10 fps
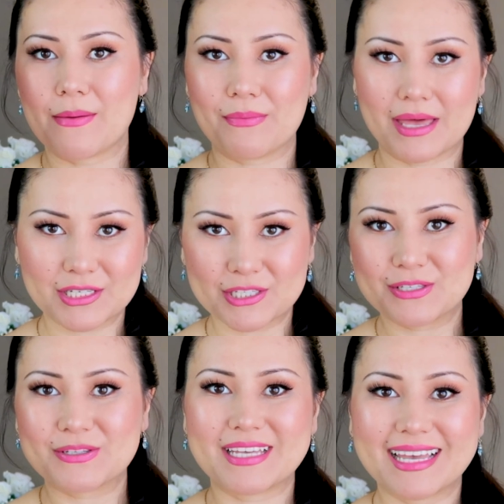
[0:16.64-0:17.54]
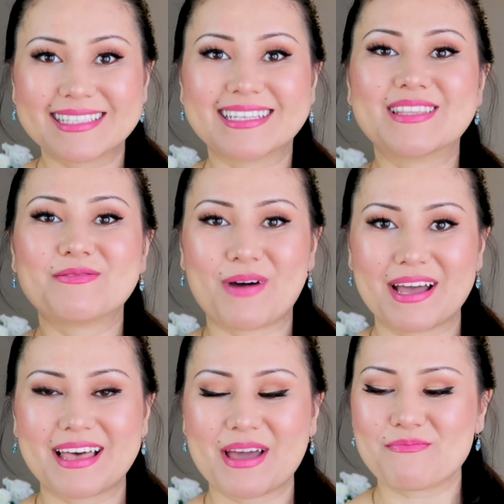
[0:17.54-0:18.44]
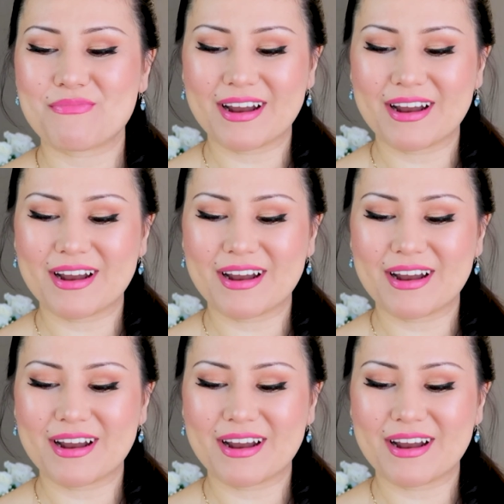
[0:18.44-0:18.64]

I managed to test it while I'm